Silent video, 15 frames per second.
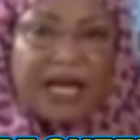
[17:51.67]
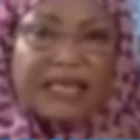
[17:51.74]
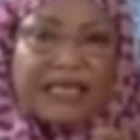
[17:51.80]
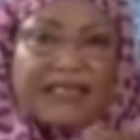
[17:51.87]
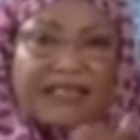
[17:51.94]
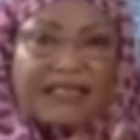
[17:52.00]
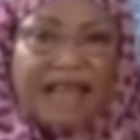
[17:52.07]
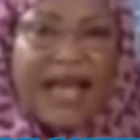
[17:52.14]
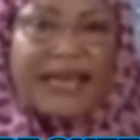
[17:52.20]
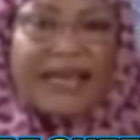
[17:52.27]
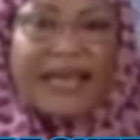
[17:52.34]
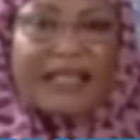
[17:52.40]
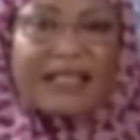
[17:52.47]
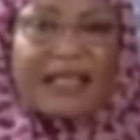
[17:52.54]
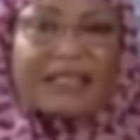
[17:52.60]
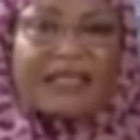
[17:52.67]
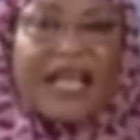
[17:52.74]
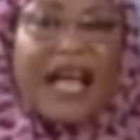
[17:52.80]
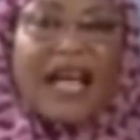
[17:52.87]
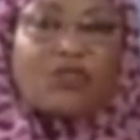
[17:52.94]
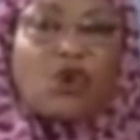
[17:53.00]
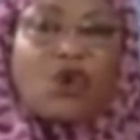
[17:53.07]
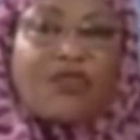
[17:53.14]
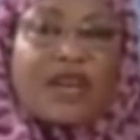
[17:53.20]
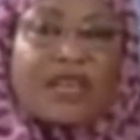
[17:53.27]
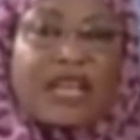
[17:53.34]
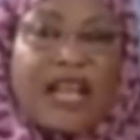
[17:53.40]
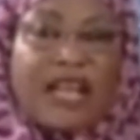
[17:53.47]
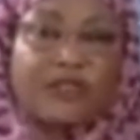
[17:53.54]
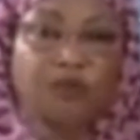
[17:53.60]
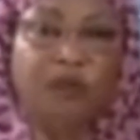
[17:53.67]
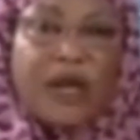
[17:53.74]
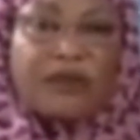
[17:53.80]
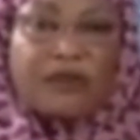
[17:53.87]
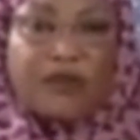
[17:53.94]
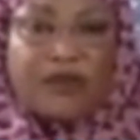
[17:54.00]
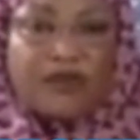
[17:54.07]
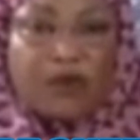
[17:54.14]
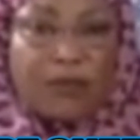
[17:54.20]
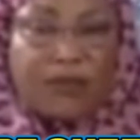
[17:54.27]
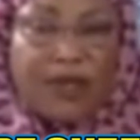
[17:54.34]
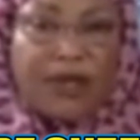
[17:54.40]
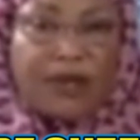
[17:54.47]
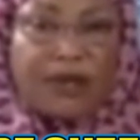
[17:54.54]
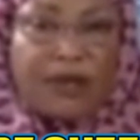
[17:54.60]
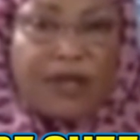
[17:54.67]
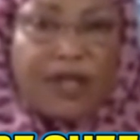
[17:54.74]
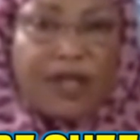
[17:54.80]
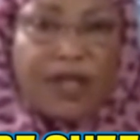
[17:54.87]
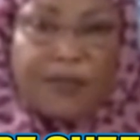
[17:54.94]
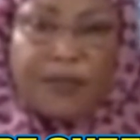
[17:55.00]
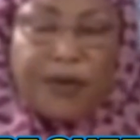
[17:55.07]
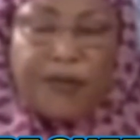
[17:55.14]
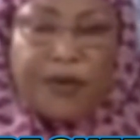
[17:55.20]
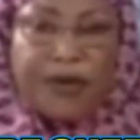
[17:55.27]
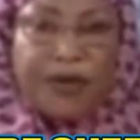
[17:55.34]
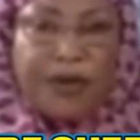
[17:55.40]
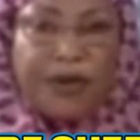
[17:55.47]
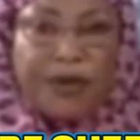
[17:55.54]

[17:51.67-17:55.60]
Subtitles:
decided that they had already expelled me from the APP.